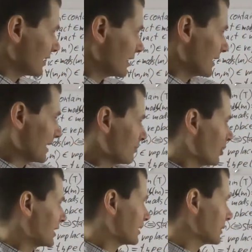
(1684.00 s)

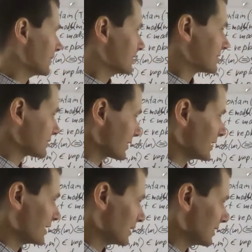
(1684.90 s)
A1 is
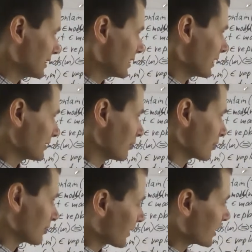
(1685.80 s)
a
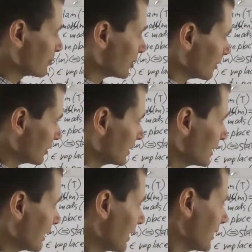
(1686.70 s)
local variable.
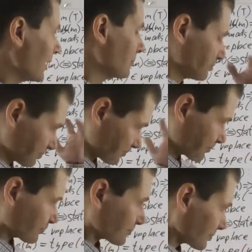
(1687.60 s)

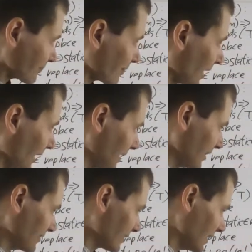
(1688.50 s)

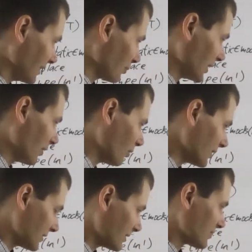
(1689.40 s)
And we know
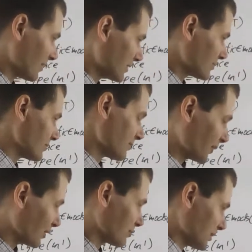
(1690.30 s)
that these are instance
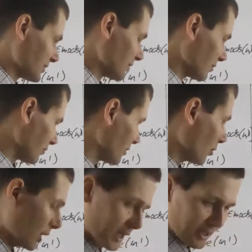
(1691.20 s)
fields. We still don't
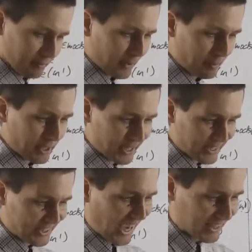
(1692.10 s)
know maybe
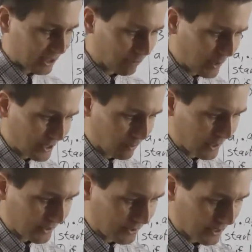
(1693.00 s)
exactly which
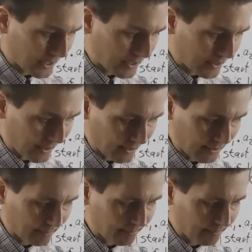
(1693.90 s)
ones they are.